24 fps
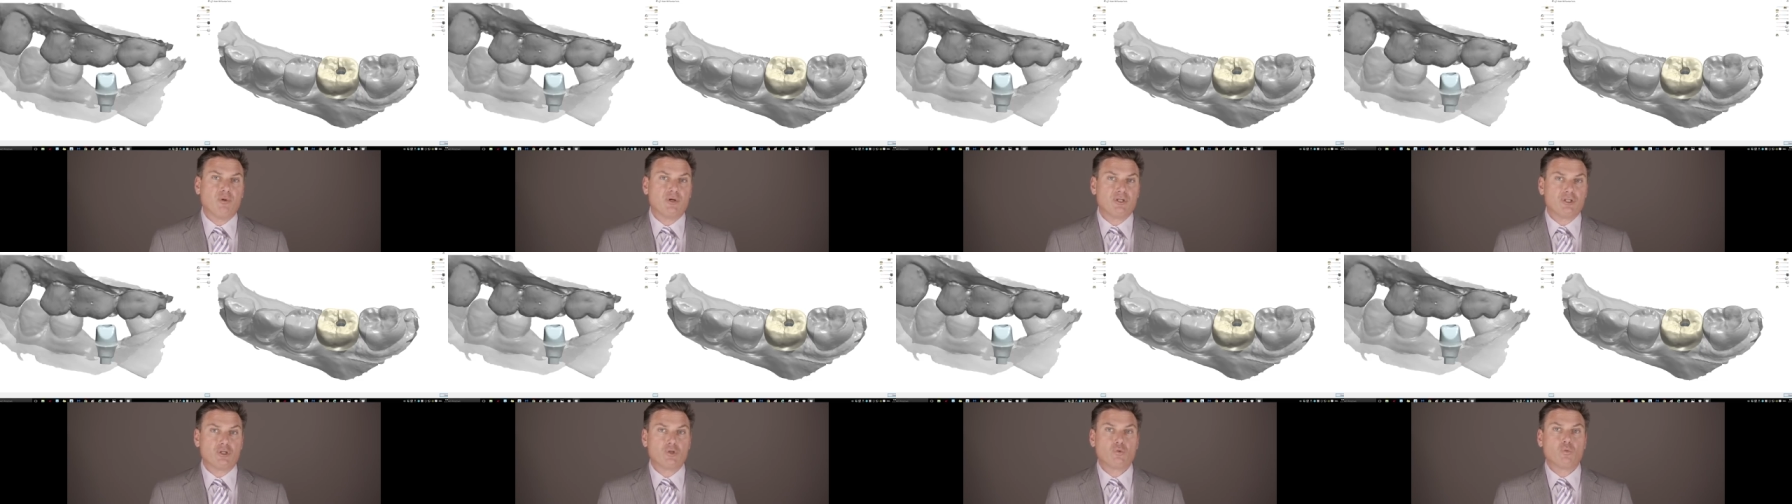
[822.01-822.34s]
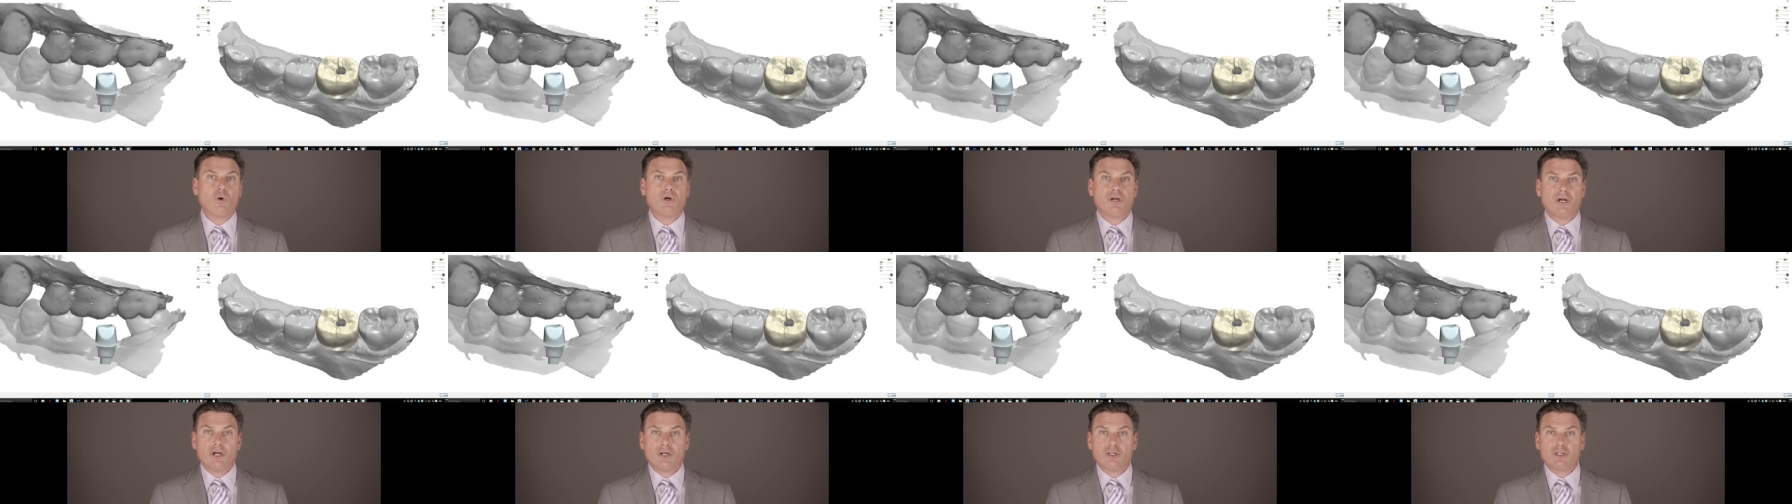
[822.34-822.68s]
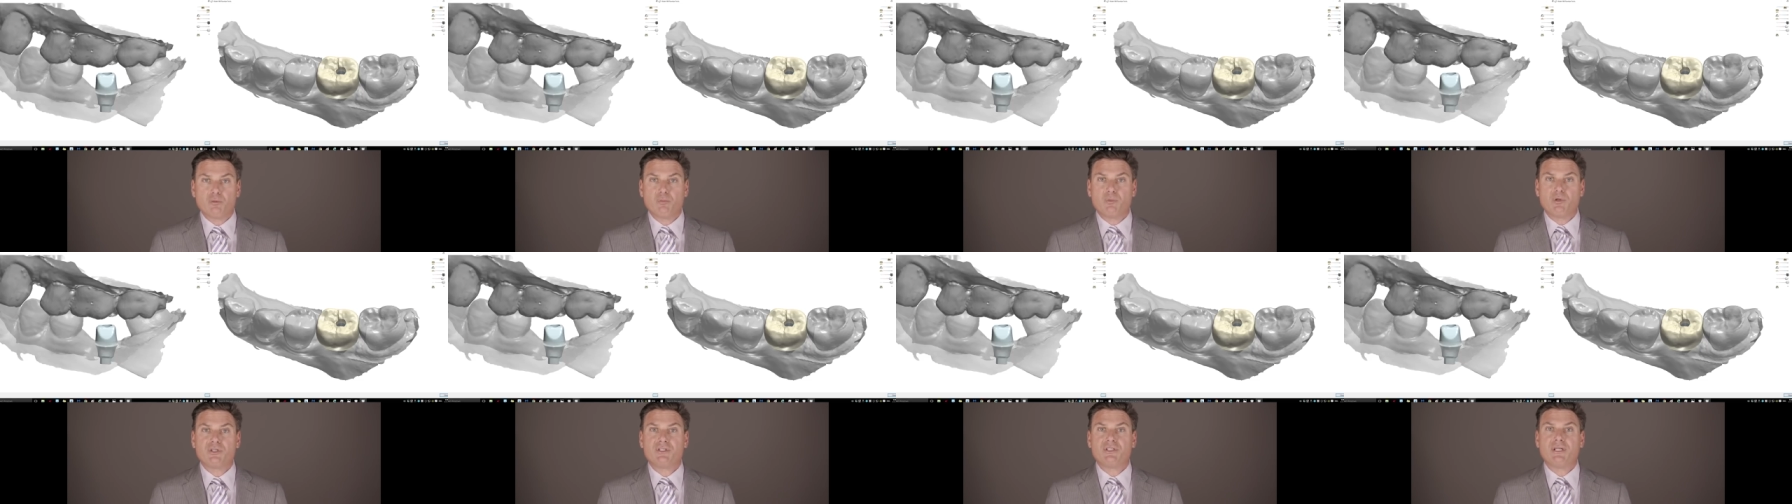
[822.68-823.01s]
which is one
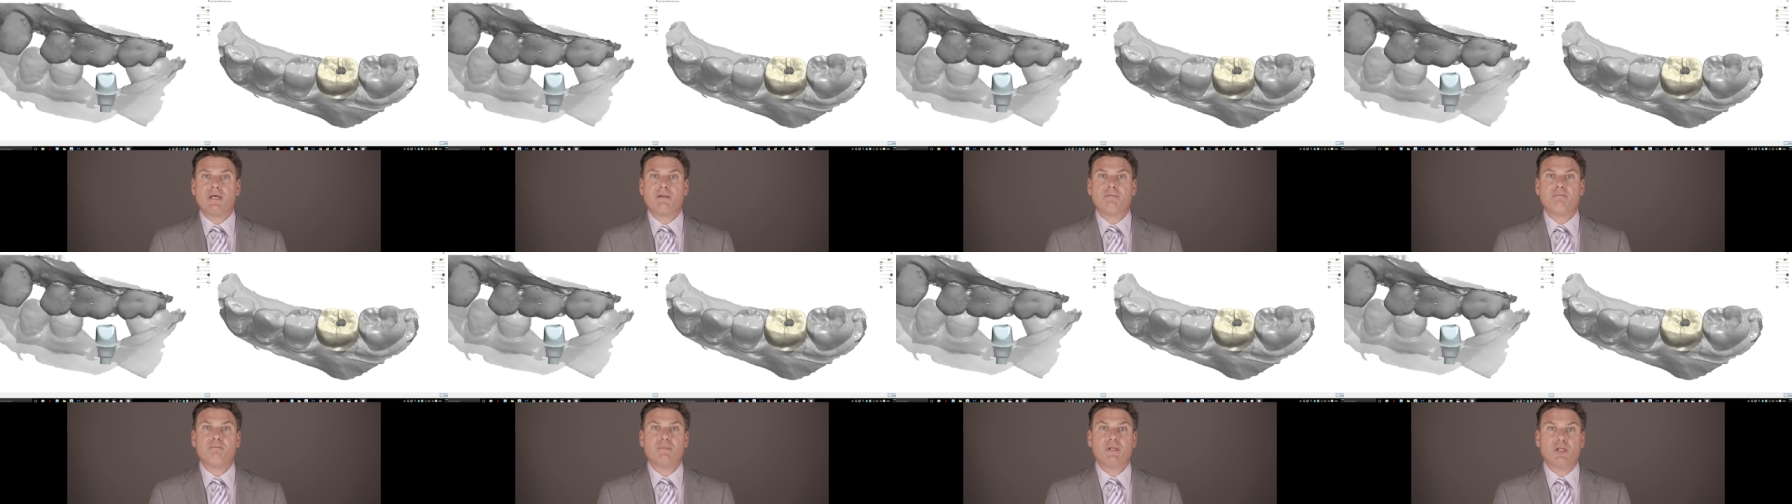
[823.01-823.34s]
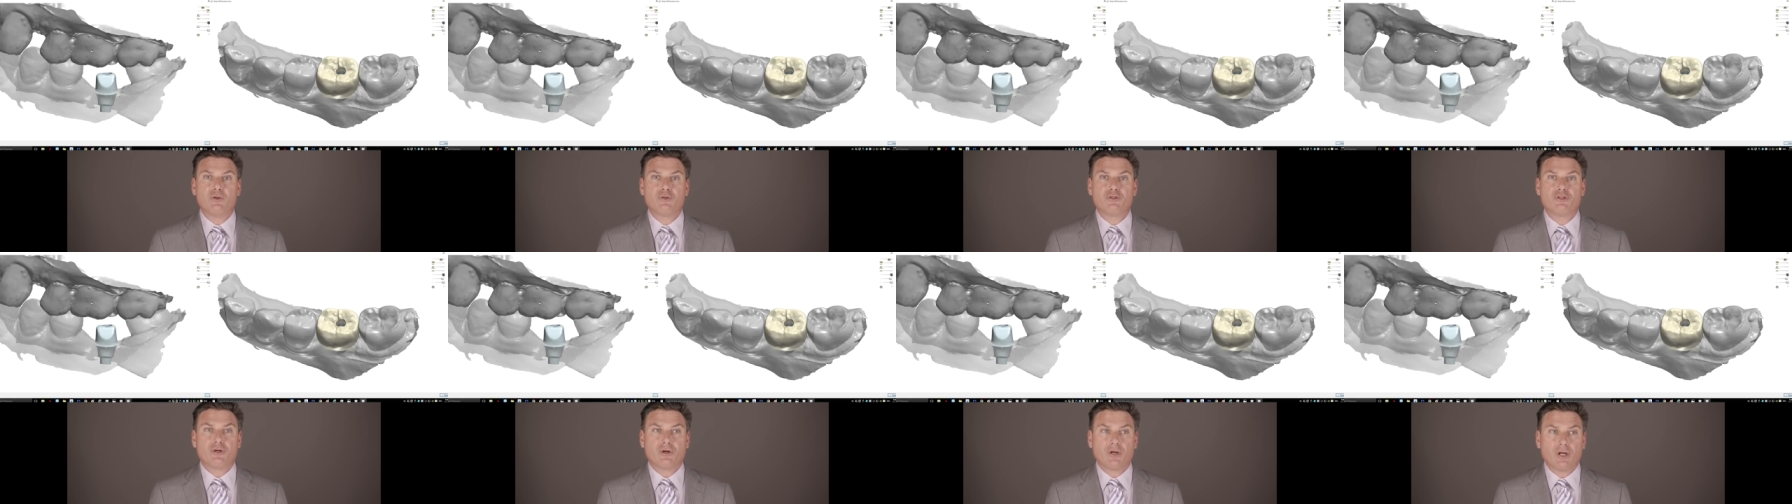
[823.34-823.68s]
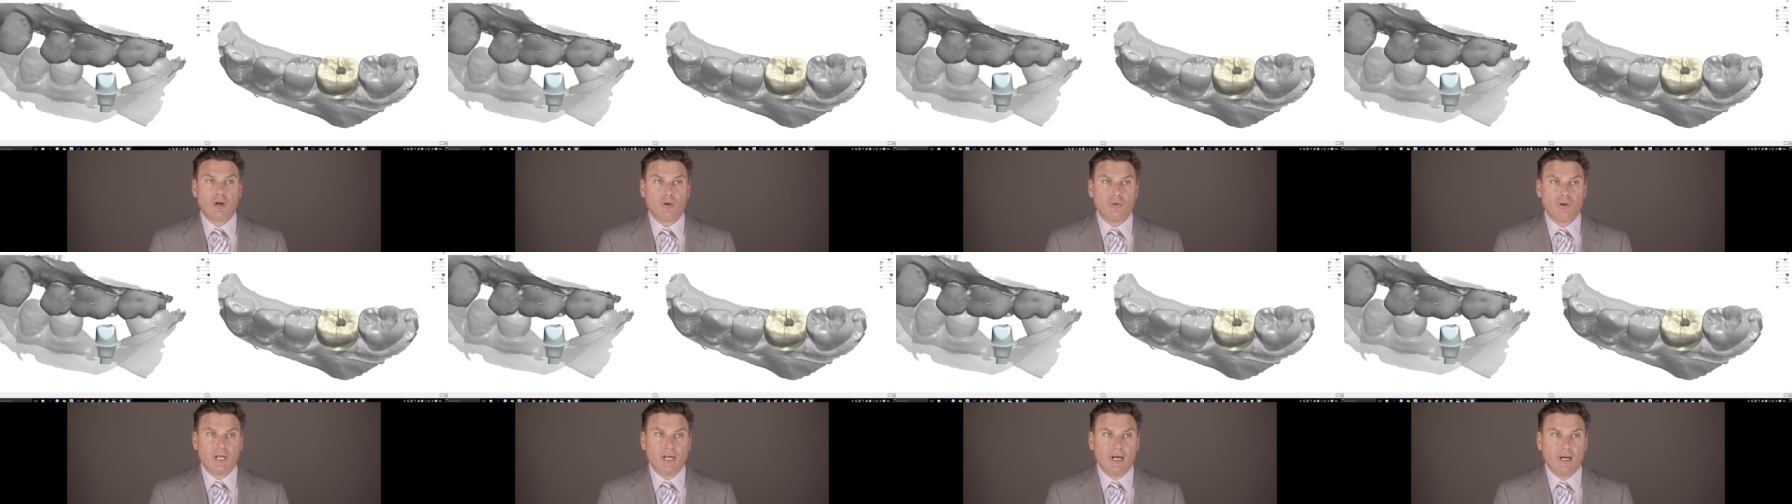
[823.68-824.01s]
hundred percent milled
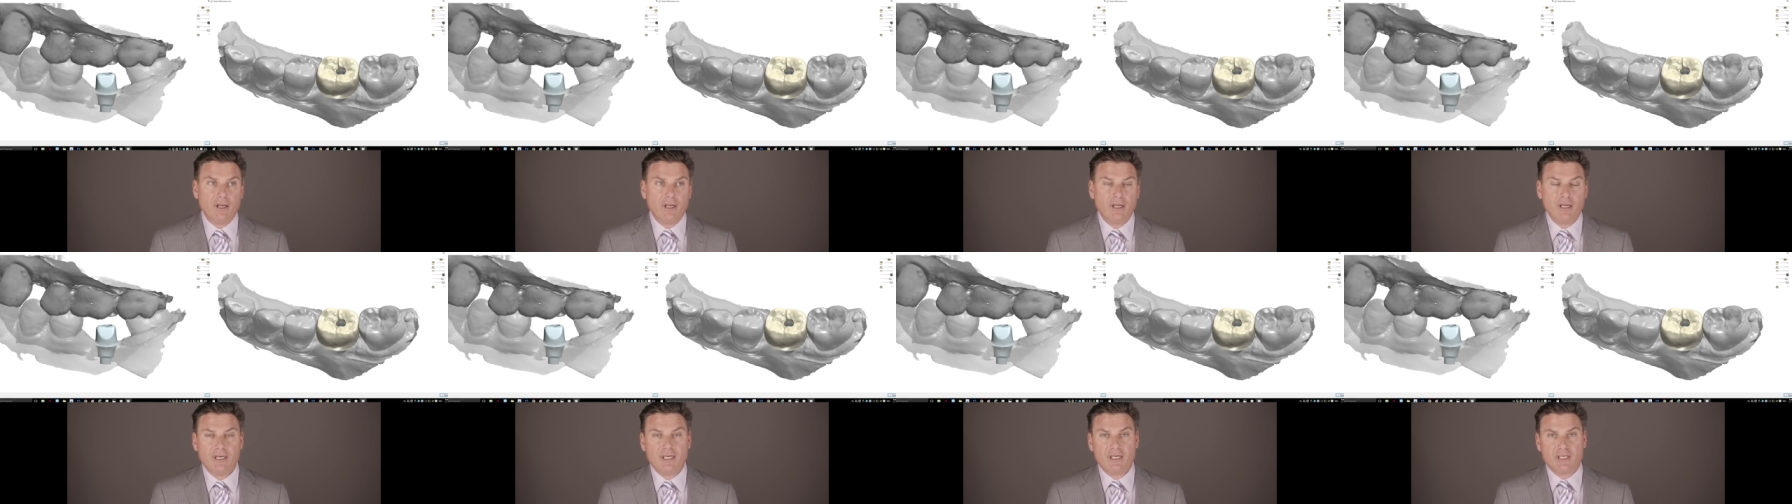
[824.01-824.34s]
zirconia,